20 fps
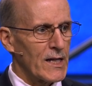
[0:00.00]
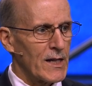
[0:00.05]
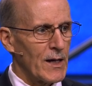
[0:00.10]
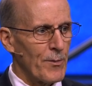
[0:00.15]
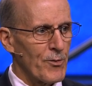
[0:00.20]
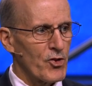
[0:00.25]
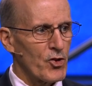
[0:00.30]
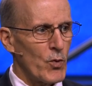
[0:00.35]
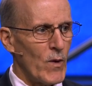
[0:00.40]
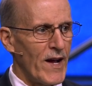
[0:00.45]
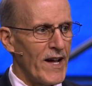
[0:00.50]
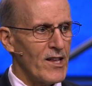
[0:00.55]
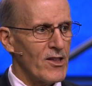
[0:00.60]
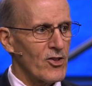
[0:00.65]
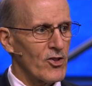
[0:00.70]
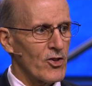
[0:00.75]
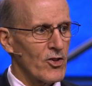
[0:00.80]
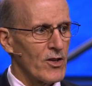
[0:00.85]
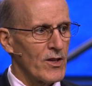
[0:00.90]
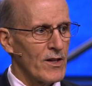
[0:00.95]
comes
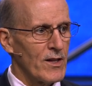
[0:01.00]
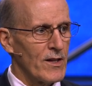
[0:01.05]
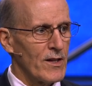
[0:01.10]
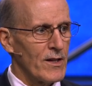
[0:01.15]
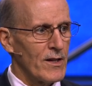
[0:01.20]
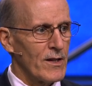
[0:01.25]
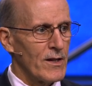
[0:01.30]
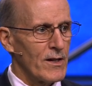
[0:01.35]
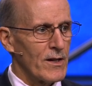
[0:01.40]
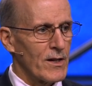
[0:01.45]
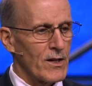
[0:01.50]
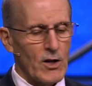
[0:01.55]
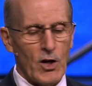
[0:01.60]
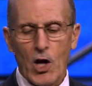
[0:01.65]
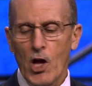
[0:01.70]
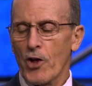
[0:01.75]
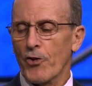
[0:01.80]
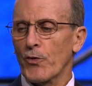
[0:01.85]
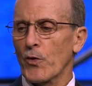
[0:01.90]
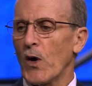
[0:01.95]
twice,
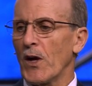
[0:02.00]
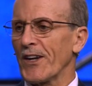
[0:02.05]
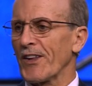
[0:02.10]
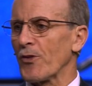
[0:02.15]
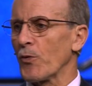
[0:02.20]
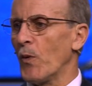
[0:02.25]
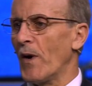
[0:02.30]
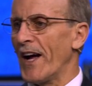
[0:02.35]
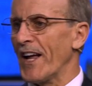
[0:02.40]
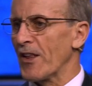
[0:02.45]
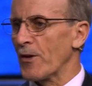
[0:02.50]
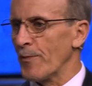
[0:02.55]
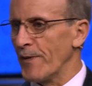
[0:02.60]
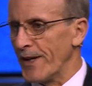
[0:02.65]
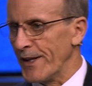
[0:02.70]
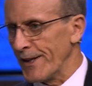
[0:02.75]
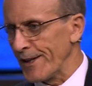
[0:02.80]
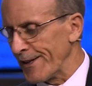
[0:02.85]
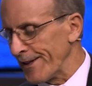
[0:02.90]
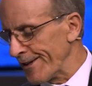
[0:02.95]
calls for all his wise
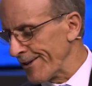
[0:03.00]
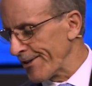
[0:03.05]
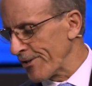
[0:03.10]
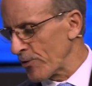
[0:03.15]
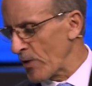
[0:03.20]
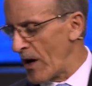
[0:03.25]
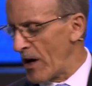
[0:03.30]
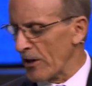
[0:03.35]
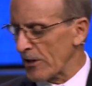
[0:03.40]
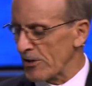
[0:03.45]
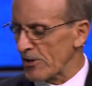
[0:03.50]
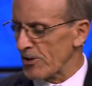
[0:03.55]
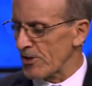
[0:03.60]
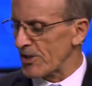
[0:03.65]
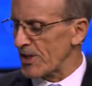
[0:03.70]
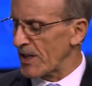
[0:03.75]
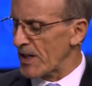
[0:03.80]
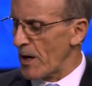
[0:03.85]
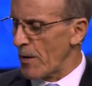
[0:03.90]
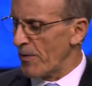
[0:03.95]
men and
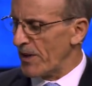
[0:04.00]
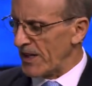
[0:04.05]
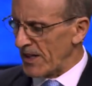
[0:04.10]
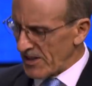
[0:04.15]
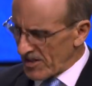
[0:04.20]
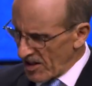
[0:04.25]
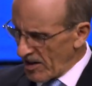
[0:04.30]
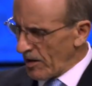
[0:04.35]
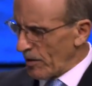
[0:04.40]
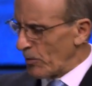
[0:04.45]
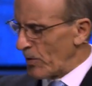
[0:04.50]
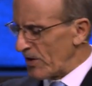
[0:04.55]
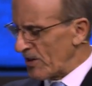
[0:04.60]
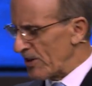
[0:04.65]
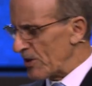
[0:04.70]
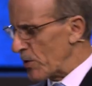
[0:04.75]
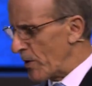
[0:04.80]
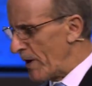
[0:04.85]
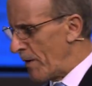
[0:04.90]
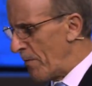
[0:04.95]
astrologers to come in and tell him what
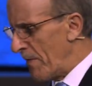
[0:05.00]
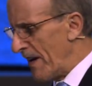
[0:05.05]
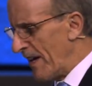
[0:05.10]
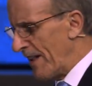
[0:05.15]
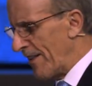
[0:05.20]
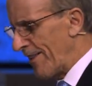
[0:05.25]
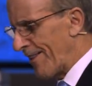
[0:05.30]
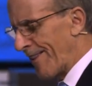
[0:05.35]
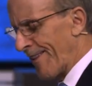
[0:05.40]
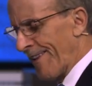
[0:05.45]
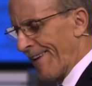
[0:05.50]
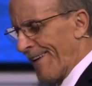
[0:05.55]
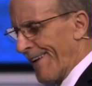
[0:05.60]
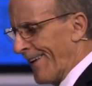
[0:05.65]
the dream means.